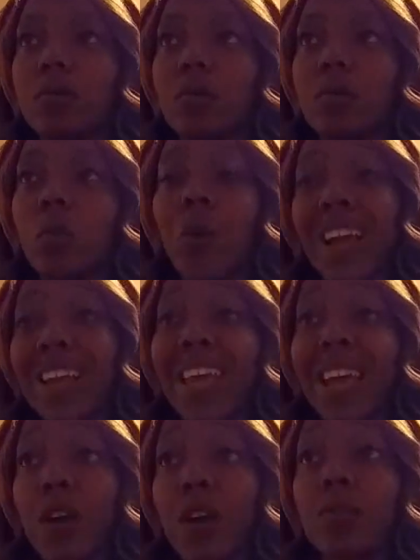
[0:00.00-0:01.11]
right
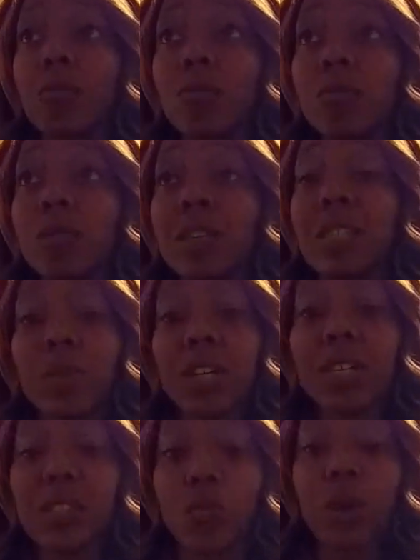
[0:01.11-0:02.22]
now is
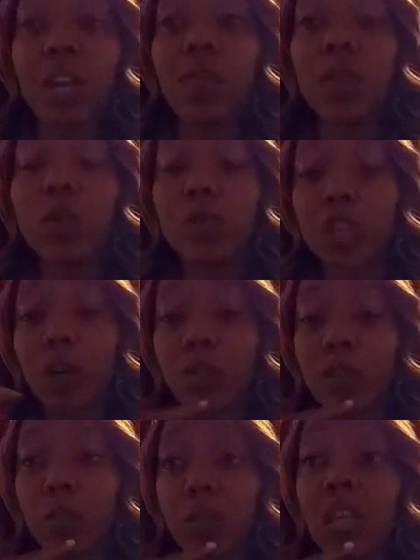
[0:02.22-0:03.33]
because of whatever you've chosen to
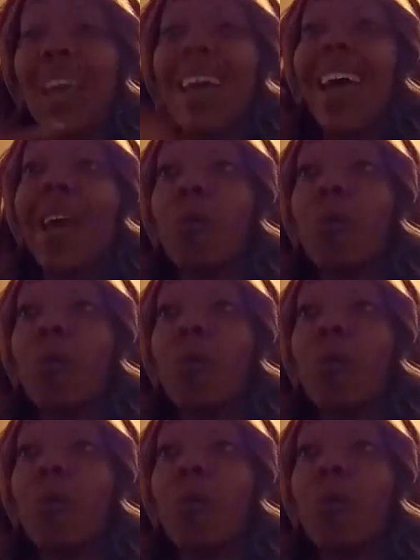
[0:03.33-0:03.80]
be. And